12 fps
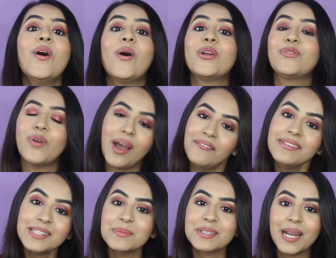or if you
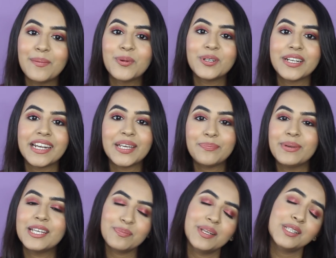haven't subscribed already,
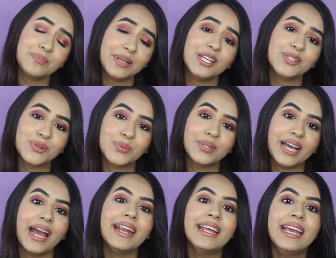please do
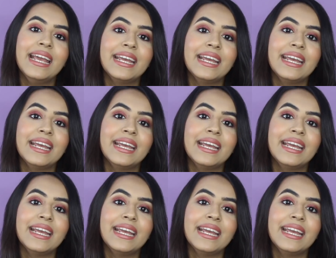that.